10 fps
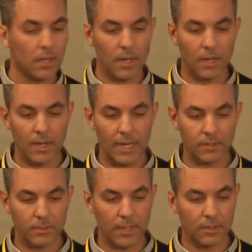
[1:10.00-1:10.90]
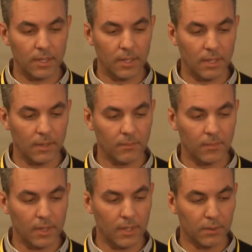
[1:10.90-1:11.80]
I spent
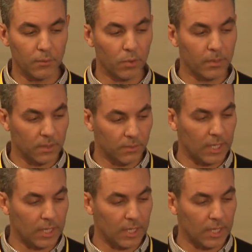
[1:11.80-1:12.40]
the formative